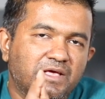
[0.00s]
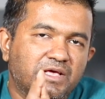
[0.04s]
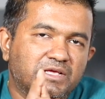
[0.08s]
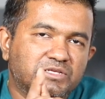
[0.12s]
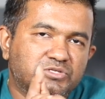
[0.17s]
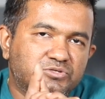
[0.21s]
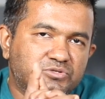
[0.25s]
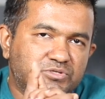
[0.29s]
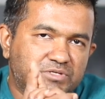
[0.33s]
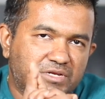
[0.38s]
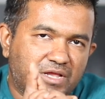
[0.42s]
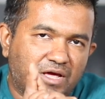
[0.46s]

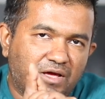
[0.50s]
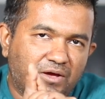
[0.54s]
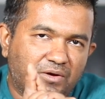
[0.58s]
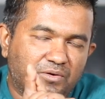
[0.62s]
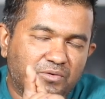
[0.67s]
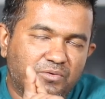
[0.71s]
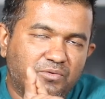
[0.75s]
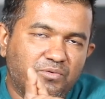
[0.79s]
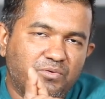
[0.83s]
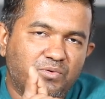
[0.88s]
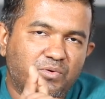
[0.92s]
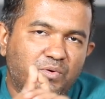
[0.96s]
So
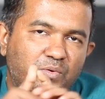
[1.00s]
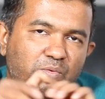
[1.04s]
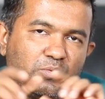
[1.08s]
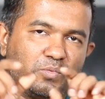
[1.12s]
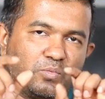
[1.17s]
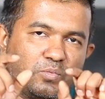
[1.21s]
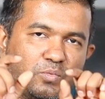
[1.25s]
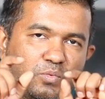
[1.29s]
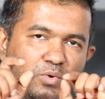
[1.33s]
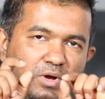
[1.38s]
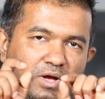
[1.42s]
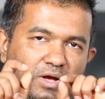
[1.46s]
now
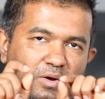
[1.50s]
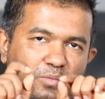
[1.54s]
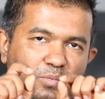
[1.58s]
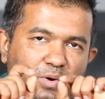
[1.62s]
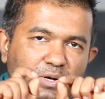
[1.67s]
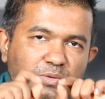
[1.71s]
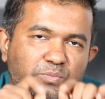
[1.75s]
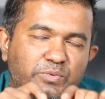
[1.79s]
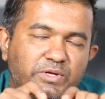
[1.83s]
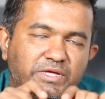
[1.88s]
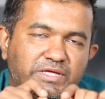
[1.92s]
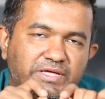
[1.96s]

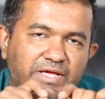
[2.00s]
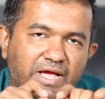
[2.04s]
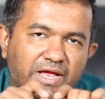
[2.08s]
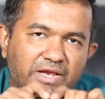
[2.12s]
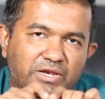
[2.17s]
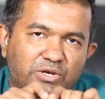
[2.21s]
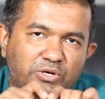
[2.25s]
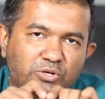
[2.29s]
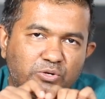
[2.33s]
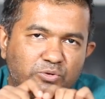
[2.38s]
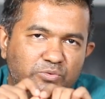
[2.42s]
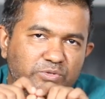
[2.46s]
what we
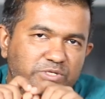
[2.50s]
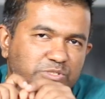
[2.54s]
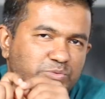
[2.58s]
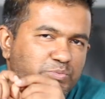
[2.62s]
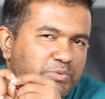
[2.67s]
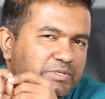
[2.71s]
can do is,